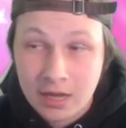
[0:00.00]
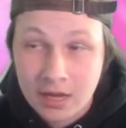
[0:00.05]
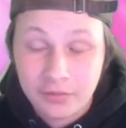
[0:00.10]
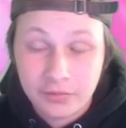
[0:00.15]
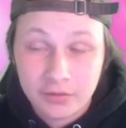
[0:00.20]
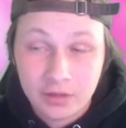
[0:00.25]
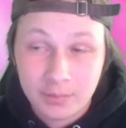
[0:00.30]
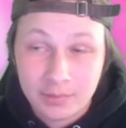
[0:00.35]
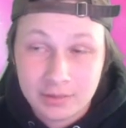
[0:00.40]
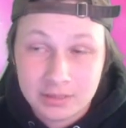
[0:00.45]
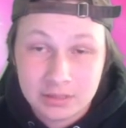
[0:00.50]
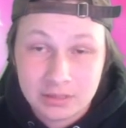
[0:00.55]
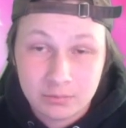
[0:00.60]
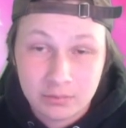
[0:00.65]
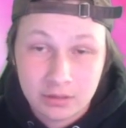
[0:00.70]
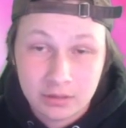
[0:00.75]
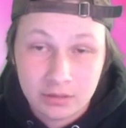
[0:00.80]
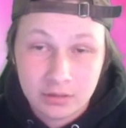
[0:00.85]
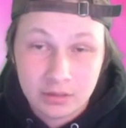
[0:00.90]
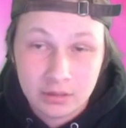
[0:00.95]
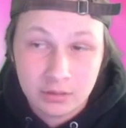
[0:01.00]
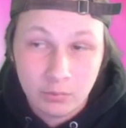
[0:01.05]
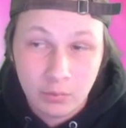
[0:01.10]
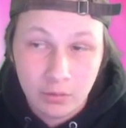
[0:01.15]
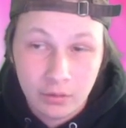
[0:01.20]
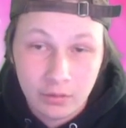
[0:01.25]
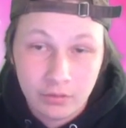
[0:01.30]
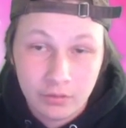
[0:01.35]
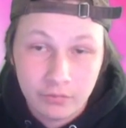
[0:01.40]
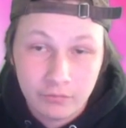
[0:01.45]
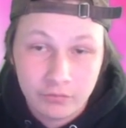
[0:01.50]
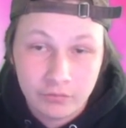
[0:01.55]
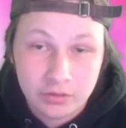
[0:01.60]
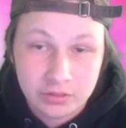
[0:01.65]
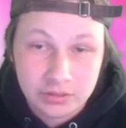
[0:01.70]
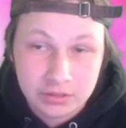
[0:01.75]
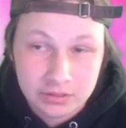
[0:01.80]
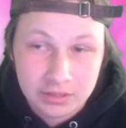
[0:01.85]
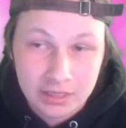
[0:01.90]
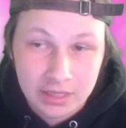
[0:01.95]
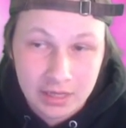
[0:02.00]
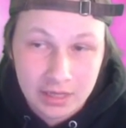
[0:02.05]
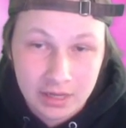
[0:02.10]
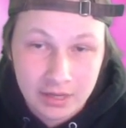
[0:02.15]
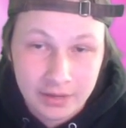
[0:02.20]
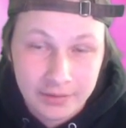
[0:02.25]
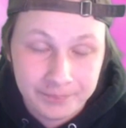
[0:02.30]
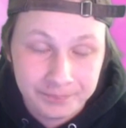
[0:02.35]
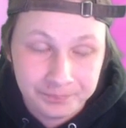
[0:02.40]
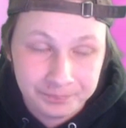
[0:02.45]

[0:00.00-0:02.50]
nothing on my team really lead well versus a uh,